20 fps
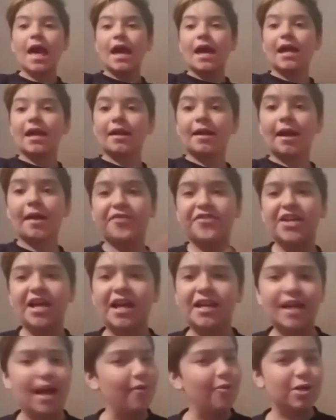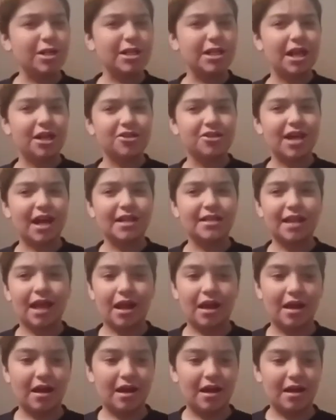And at the end, I want to tell you guys,
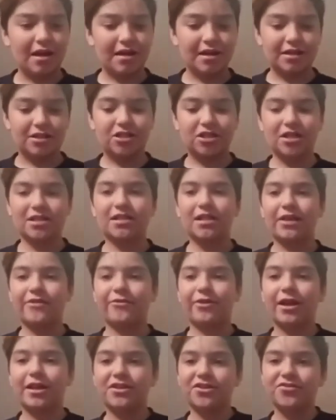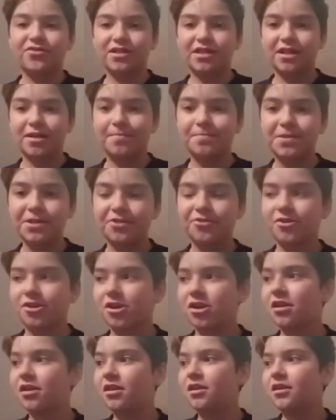uh, it's just like what I do with the computer.